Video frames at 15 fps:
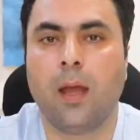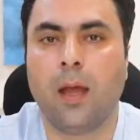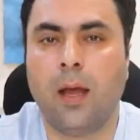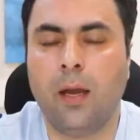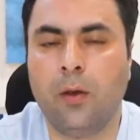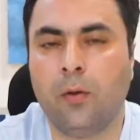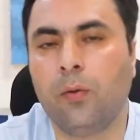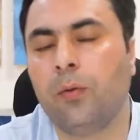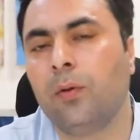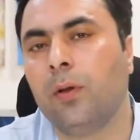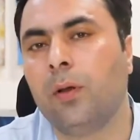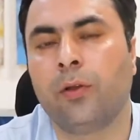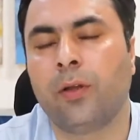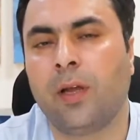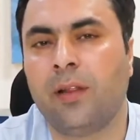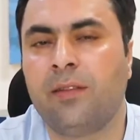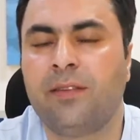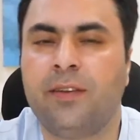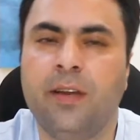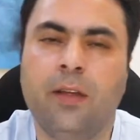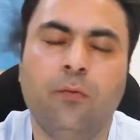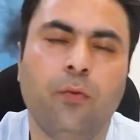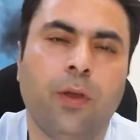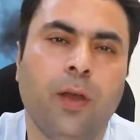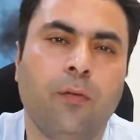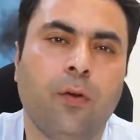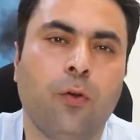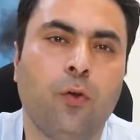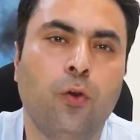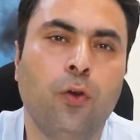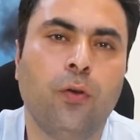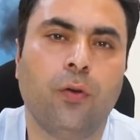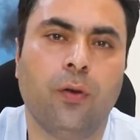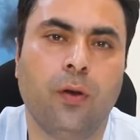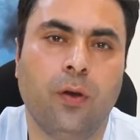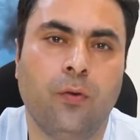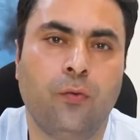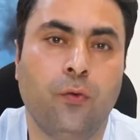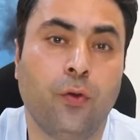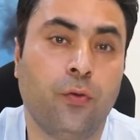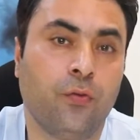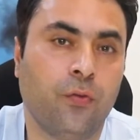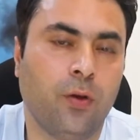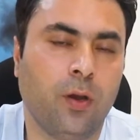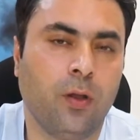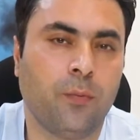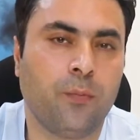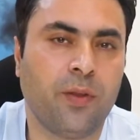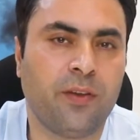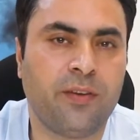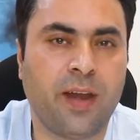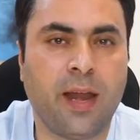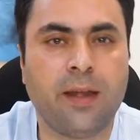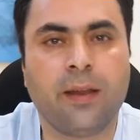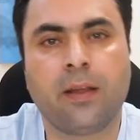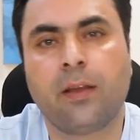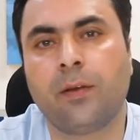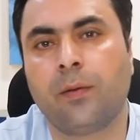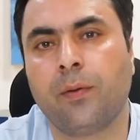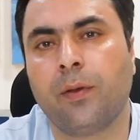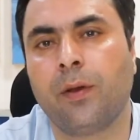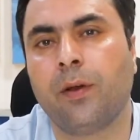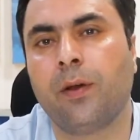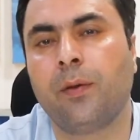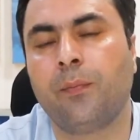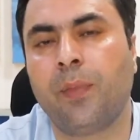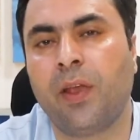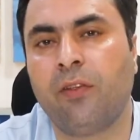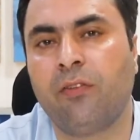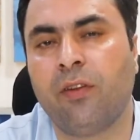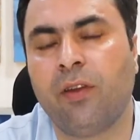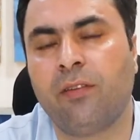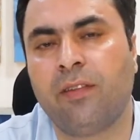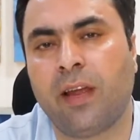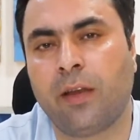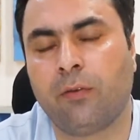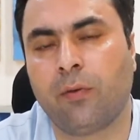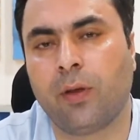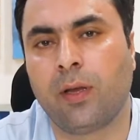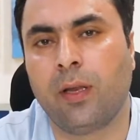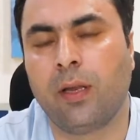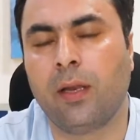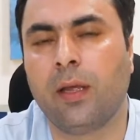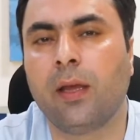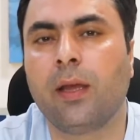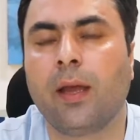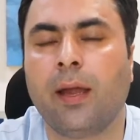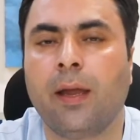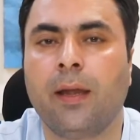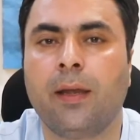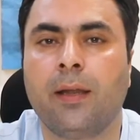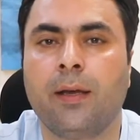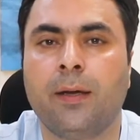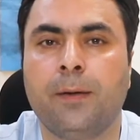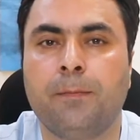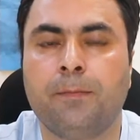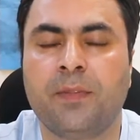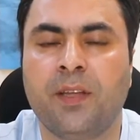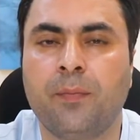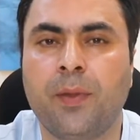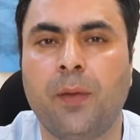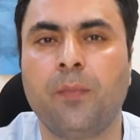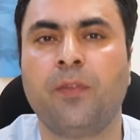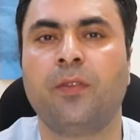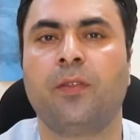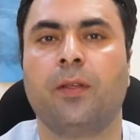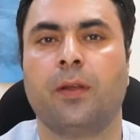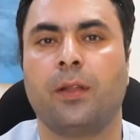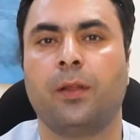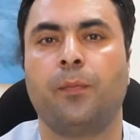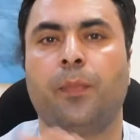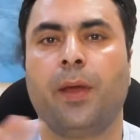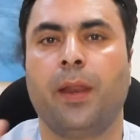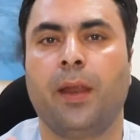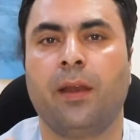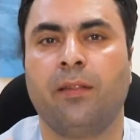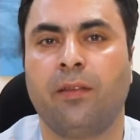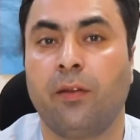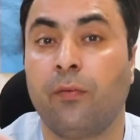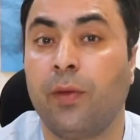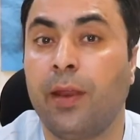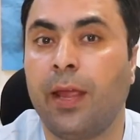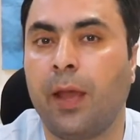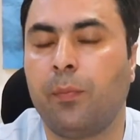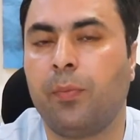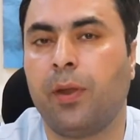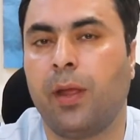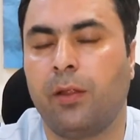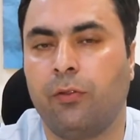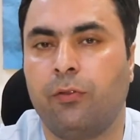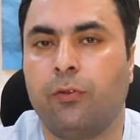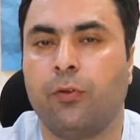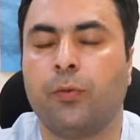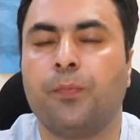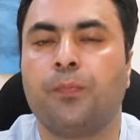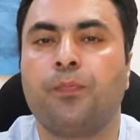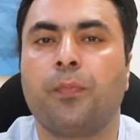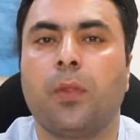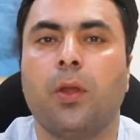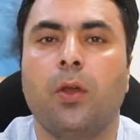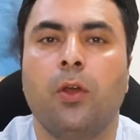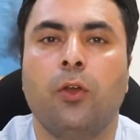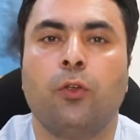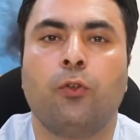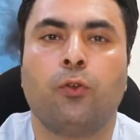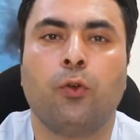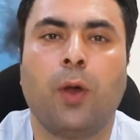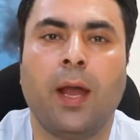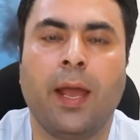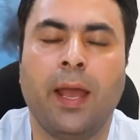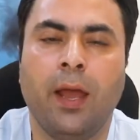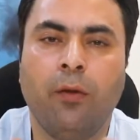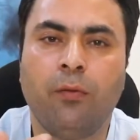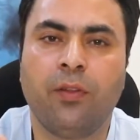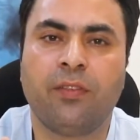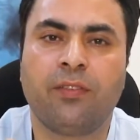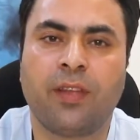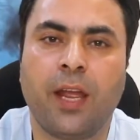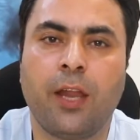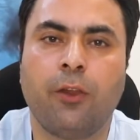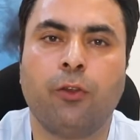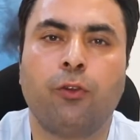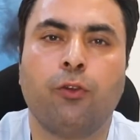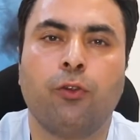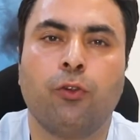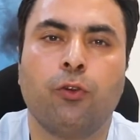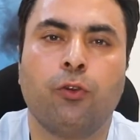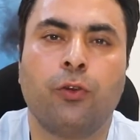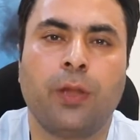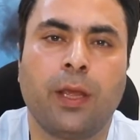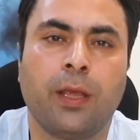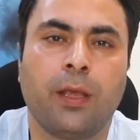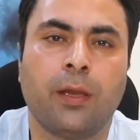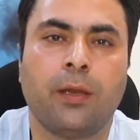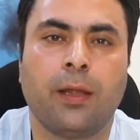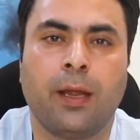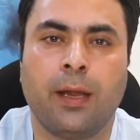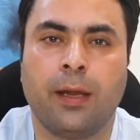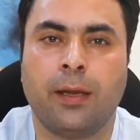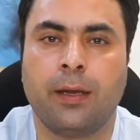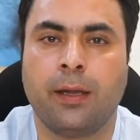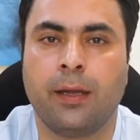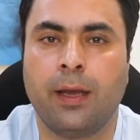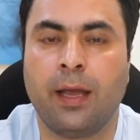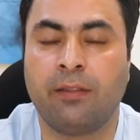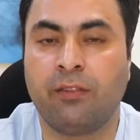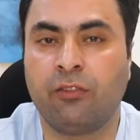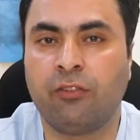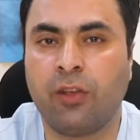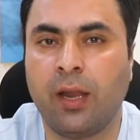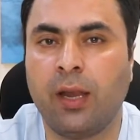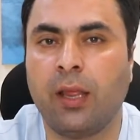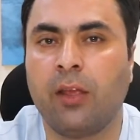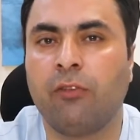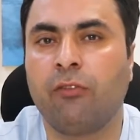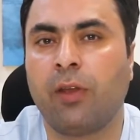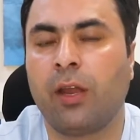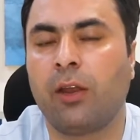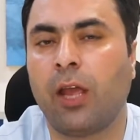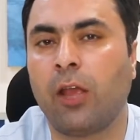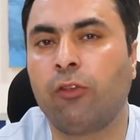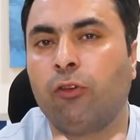Hello. Considering we have a good footfall of pediatric patients at our clinic, and sometimes the parents are very apprehensive. So I have decided to take it and as a challenge and